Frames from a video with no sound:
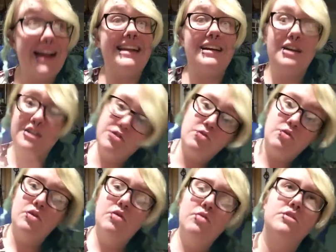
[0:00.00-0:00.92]
in high
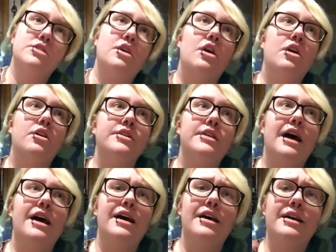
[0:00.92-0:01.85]
school was called
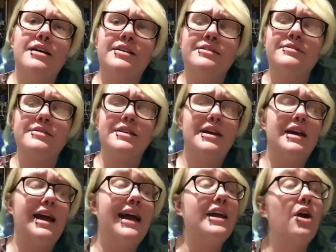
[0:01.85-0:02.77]
I
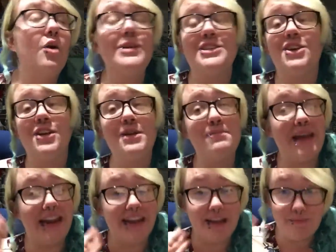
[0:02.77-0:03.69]
always called it
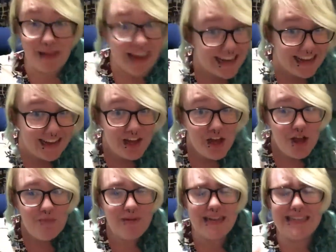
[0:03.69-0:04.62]
Mana Kamea,
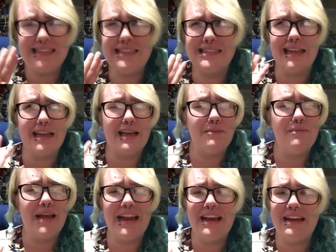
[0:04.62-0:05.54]
but it's like
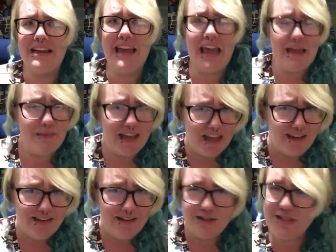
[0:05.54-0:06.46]
Mana
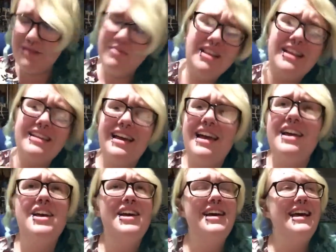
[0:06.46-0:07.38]
Kamea or something like
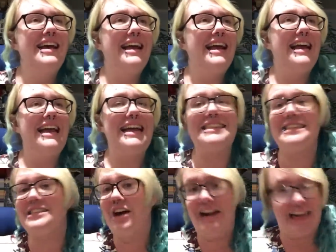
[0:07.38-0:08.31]
that. It's
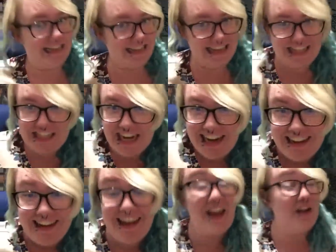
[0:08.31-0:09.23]
not English.
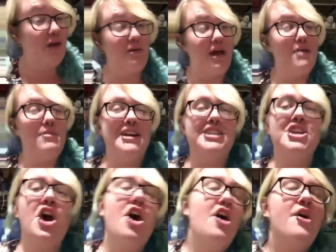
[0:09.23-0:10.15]
I know that much.
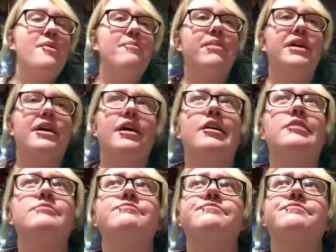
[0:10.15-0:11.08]
But
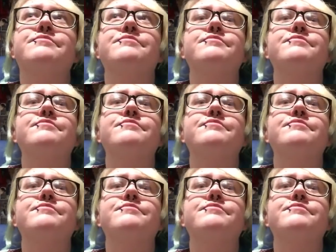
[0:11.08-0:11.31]
oh